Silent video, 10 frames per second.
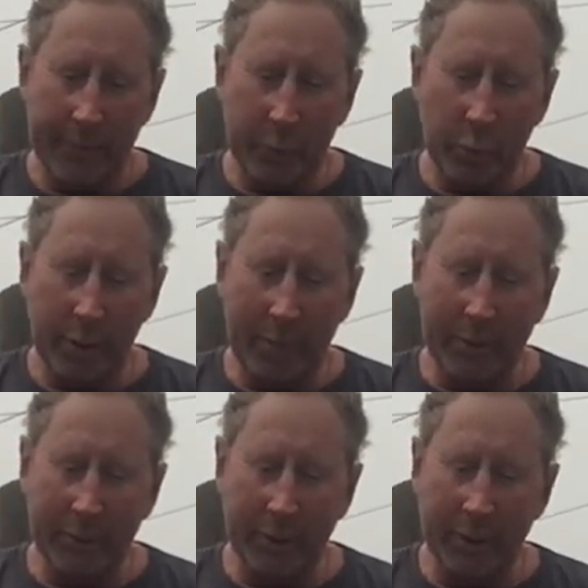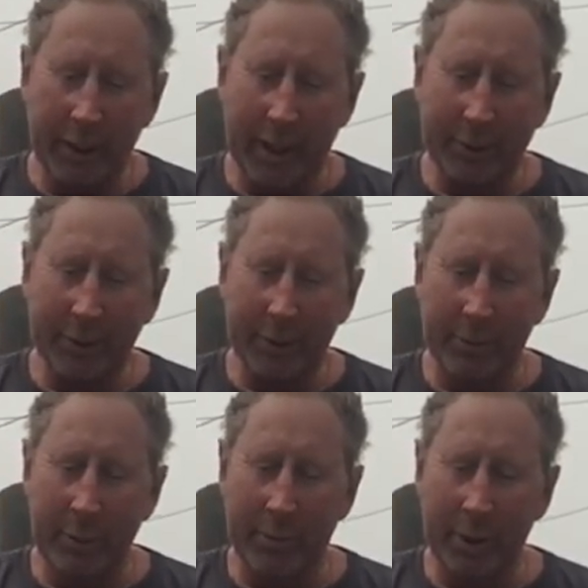What atmospheric gases are
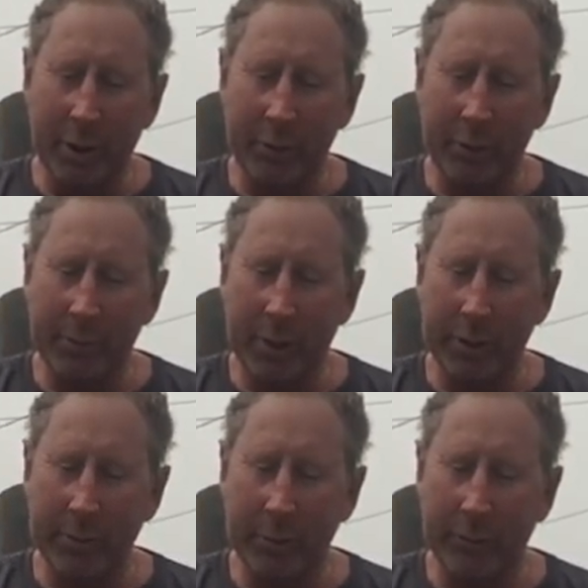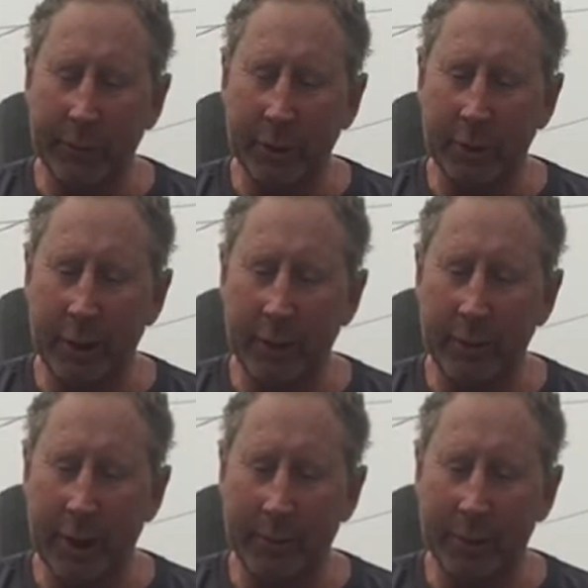primarily responsible for creating the
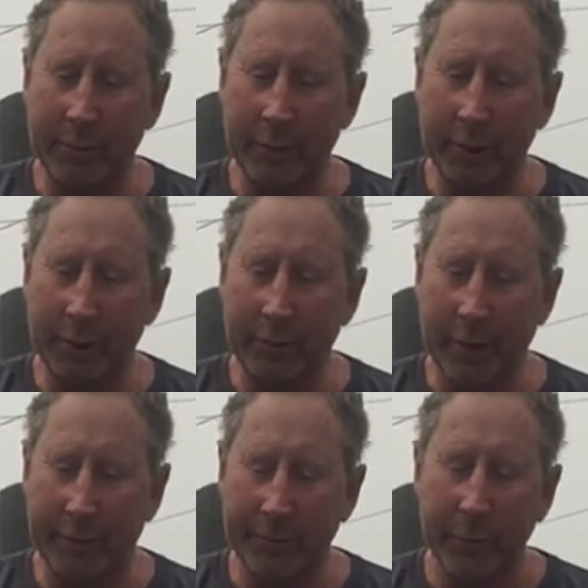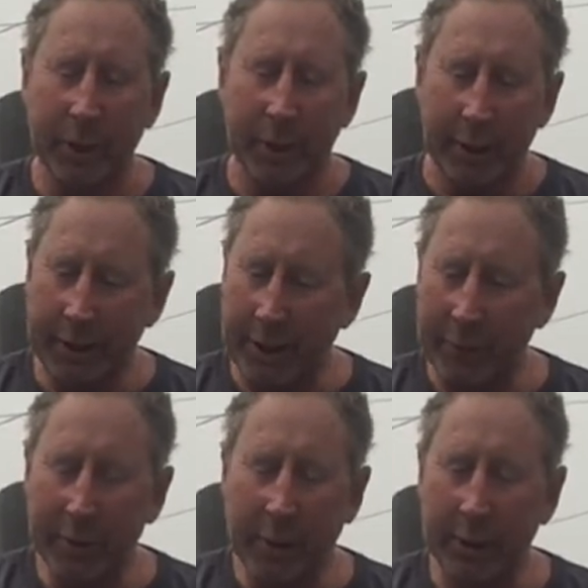atmospheric effect? Again,
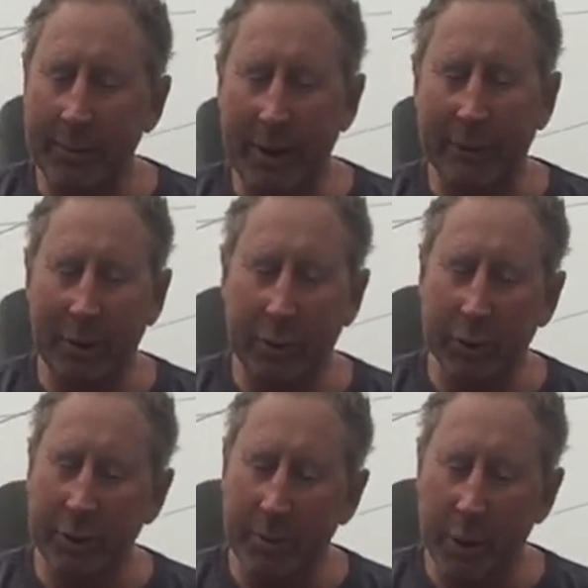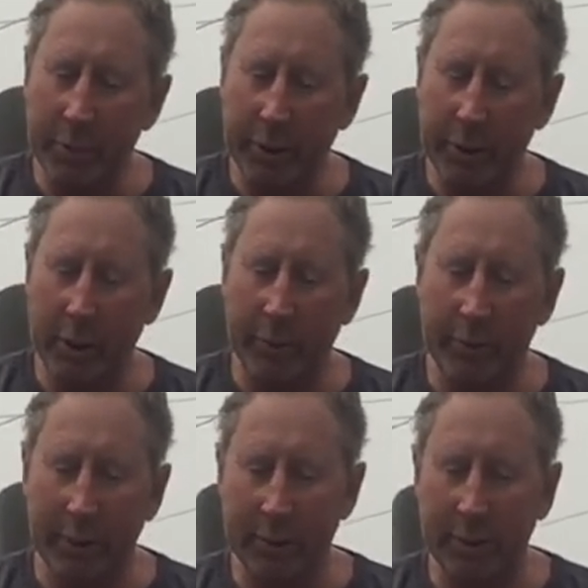we talked about that just a moment ago with
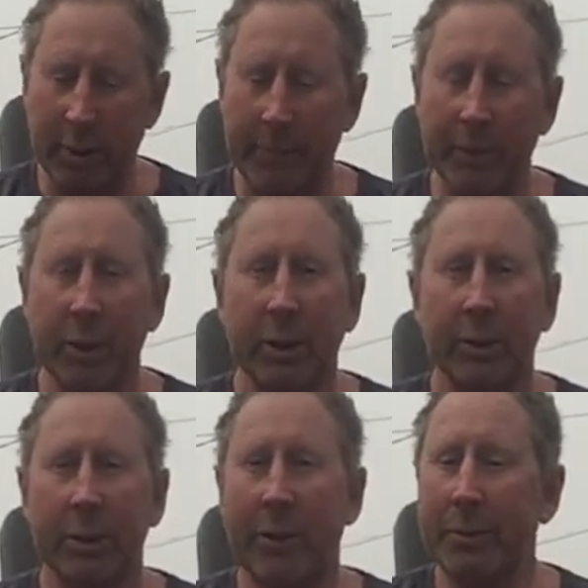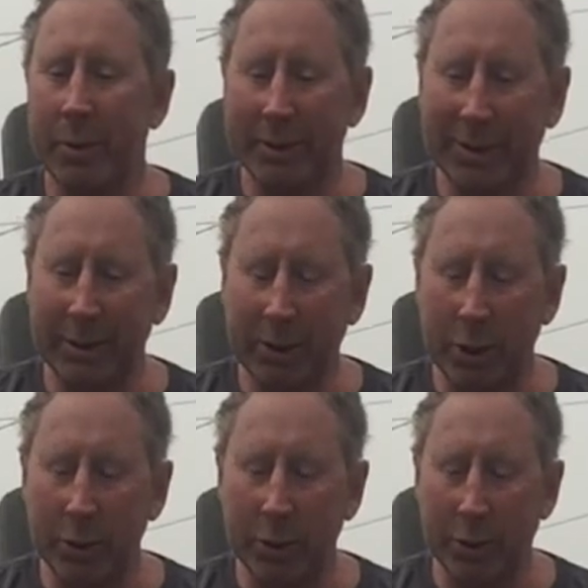Wien's law. That would be
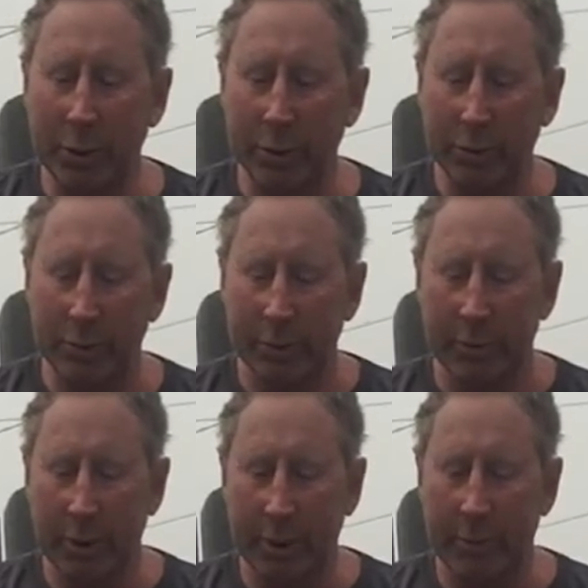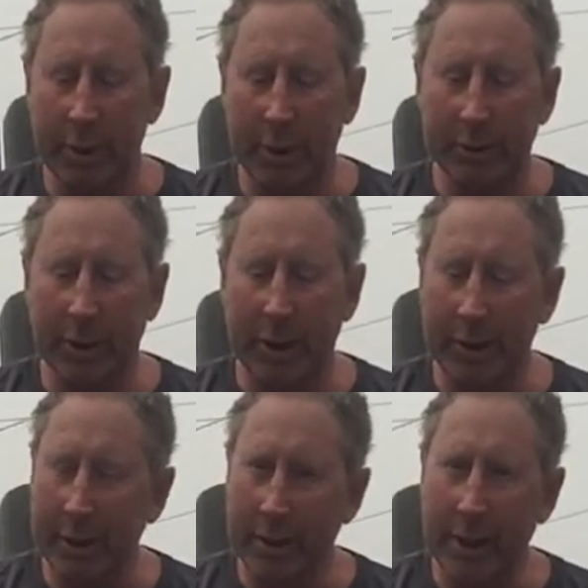CO2, carbon dioxide,
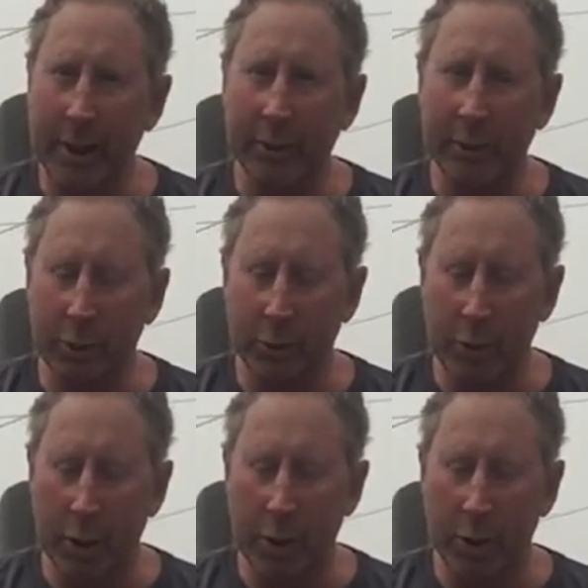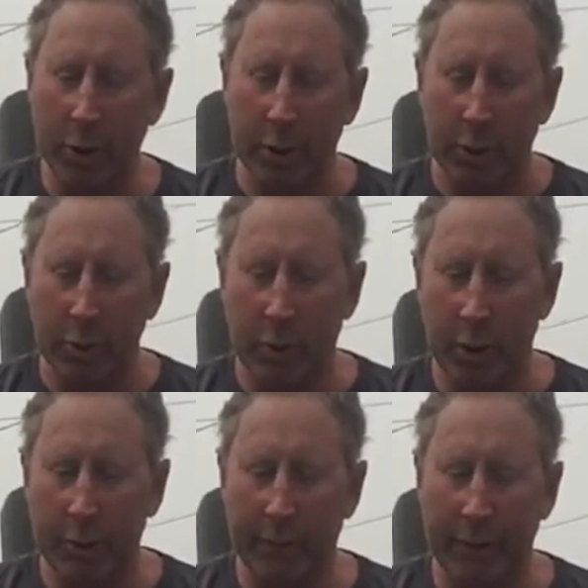and H2O,
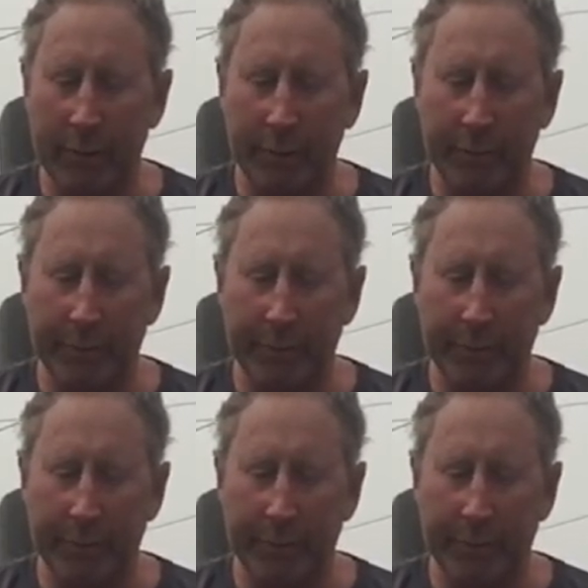water vapor.